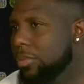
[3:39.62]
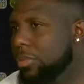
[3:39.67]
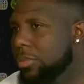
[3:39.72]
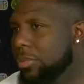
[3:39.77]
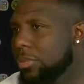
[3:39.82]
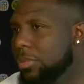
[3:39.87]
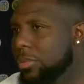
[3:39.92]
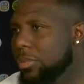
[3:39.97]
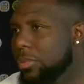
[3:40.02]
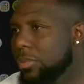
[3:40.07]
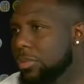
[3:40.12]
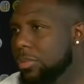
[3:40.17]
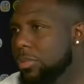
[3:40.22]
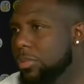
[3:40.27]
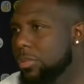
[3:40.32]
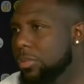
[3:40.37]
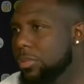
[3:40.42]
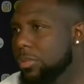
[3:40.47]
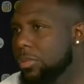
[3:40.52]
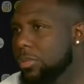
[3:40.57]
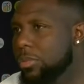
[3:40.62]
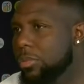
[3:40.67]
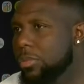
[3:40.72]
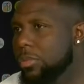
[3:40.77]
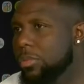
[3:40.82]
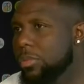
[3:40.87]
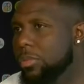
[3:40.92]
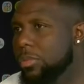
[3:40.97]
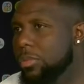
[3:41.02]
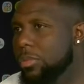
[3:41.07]

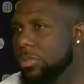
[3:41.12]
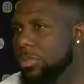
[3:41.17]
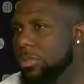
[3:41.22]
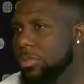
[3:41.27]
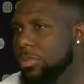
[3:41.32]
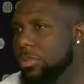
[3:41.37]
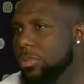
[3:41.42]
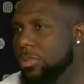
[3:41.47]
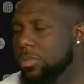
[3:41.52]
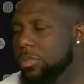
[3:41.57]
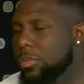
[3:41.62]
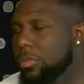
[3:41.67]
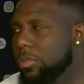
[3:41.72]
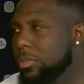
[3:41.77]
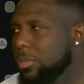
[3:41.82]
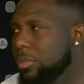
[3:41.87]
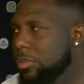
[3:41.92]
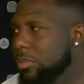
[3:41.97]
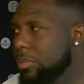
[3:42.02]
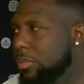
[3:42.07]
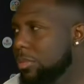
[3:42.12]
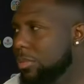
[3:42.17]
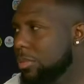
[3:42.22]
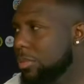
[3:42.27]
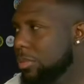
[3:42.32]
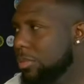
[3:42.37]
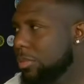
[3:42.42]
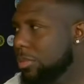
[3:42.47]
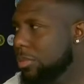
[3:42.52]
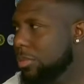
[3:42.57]

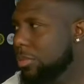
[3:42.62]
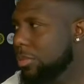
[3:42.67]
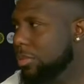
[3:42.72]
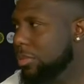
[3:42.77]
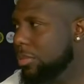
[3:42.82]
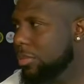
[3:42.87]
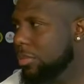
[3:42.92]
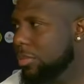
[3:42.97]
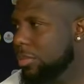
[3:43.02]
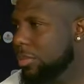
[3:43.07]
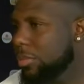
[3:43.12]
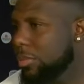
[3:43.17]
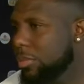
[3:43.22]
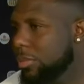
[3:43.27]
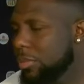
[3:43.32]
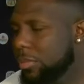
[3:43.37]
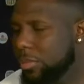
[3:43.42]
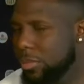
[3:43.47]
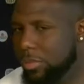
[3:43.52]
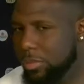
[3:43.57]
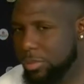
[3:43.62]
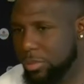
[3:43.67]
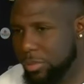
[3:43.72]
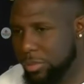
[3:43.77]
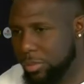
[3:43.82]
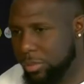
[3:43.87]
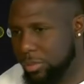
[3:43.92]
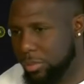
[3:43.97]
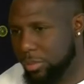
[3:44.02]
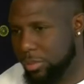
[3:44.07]

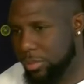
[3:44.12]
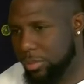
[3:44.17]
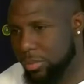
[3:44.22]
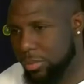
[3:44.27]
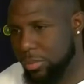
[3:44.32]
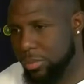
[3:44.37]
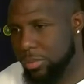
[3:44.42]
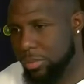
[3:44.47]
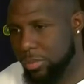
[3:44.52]
[no speech]